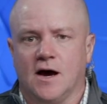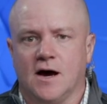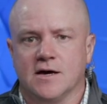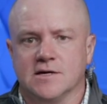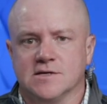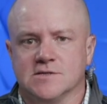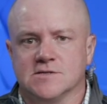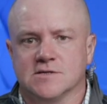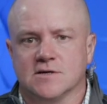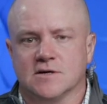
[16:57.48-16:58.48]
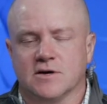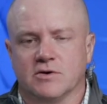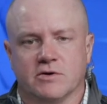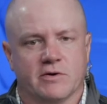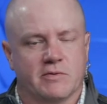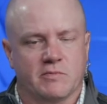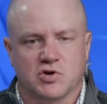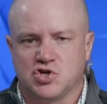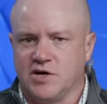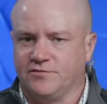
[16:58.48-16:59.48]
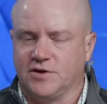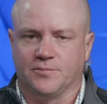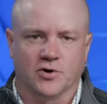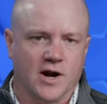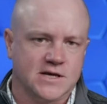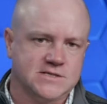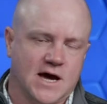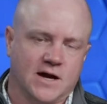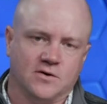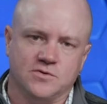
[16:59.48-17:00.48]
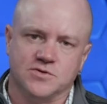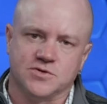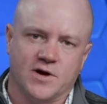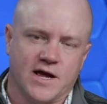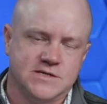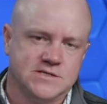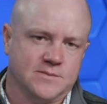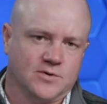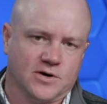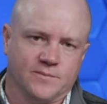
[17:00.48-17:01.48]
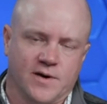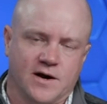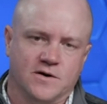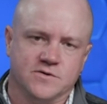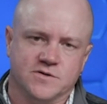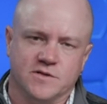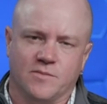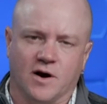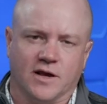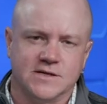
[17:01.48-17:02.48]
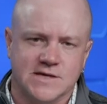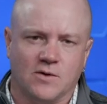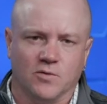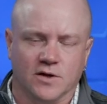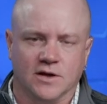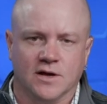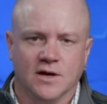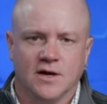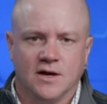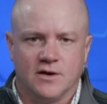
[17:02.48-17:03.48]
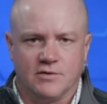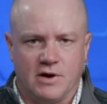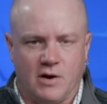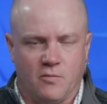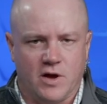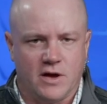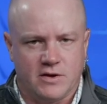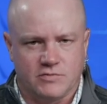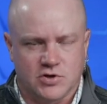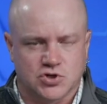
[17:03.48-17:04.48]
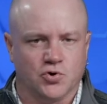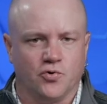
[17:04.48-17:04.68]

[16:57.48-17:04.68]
uh, is uh, shifted product cycles or has similar competitors in the market, is that really a, the